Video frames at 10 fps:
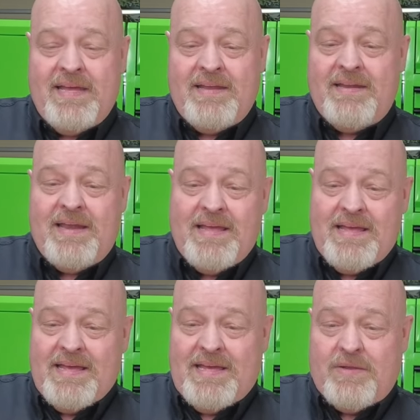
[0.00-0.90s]
And
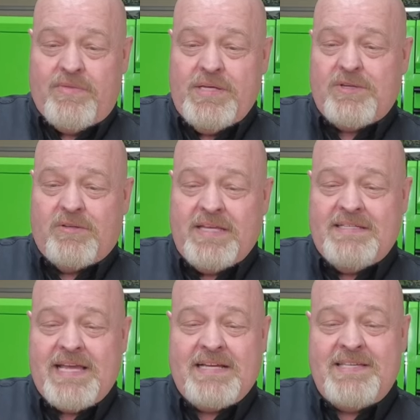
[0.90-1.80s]
you know, these aren't the
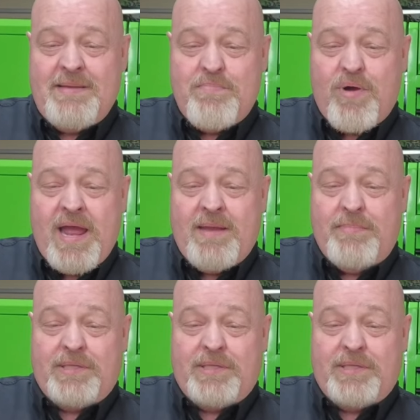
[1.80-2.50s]
exact same brand,